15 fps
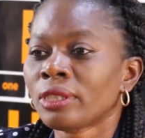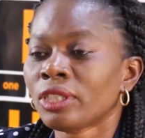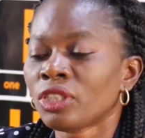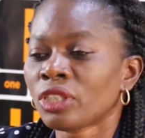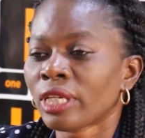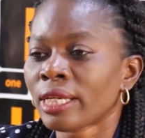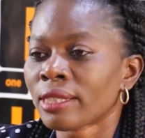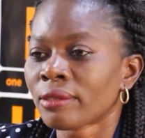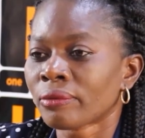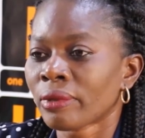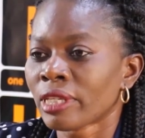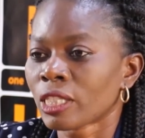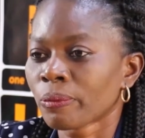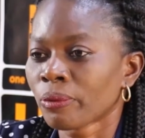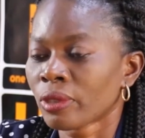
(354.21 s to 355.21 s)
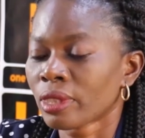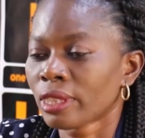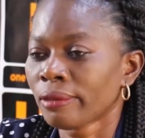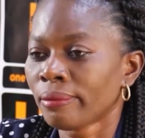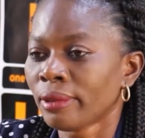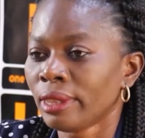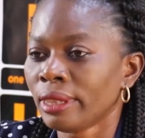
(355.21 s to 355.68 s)
teacher's
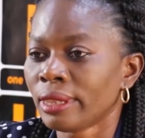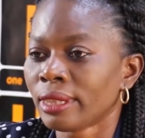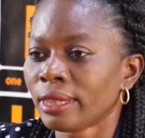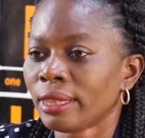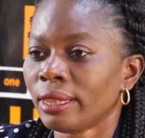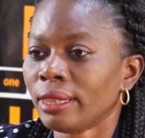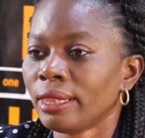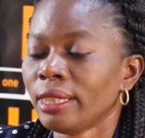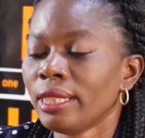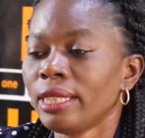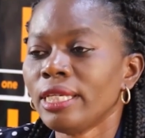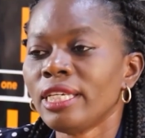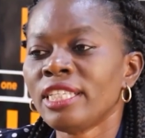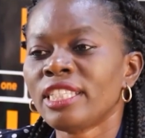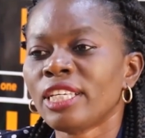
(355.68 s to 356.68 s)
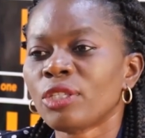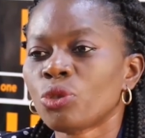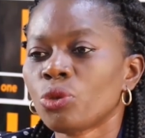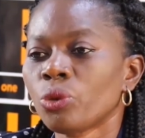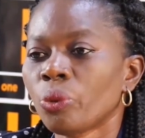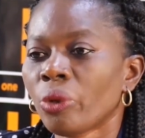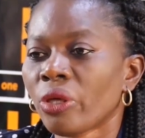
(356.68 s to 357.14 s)
responsibility. It's
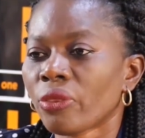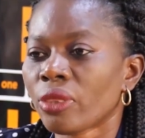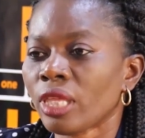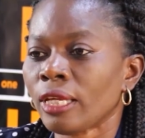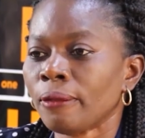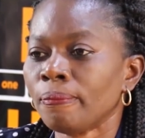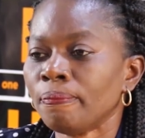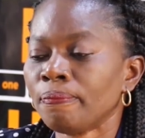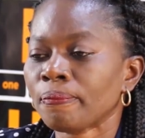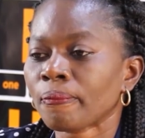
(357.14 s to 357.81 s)
a two-way thing.